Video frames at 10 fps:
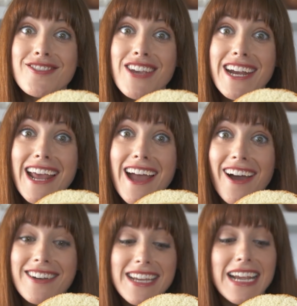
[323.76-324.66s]
Check it
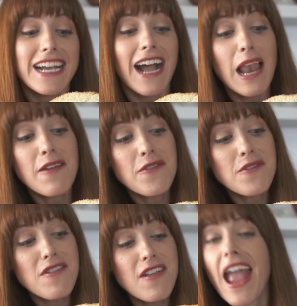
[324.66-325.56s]
out,
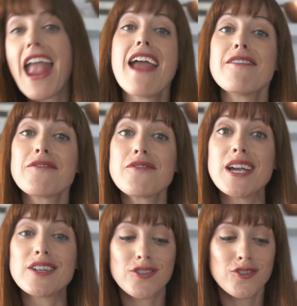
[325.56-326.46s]
colourful and
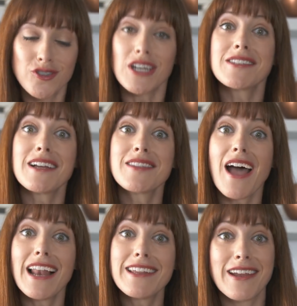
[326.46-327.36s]
fresh, just like the
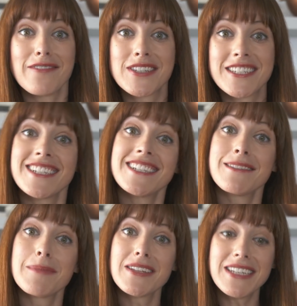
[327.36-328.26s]
island I visited in
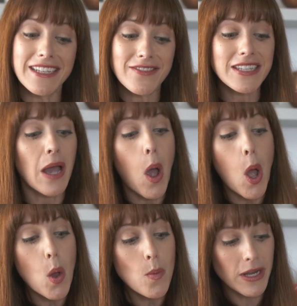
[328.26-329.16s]
the Maldives.
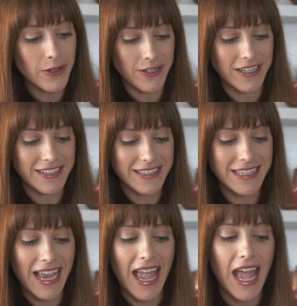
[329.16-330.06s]
Oh my
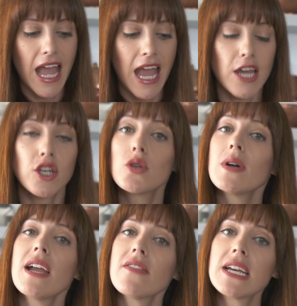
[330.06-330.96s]
goodness. Do
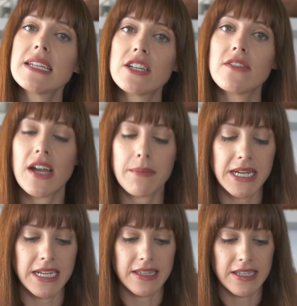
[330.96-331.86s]
I have an idea of how I'm
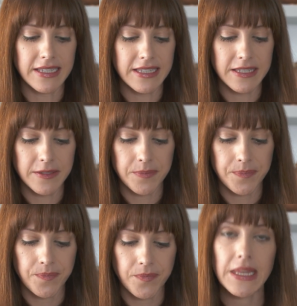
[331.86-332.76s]
gonna eat this?
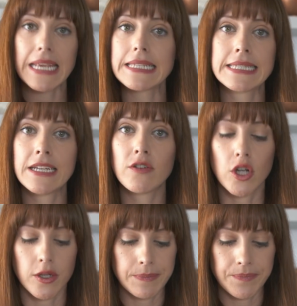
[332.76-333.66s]
0.
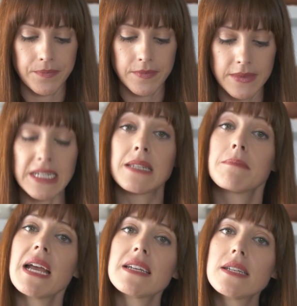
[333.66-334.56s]
Does it
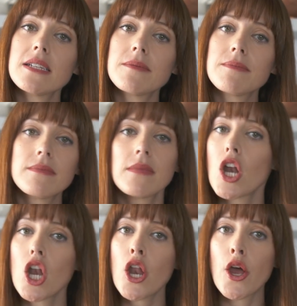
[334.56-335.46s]
matter?
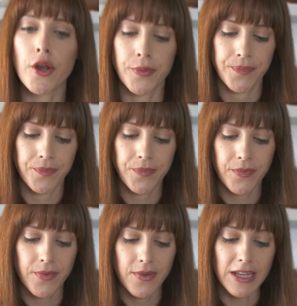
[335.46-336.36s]
No.
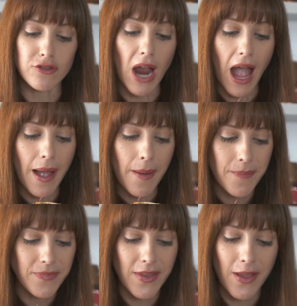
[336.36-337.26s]
Let's try.
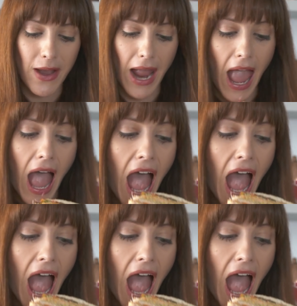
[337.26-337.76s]
Okay.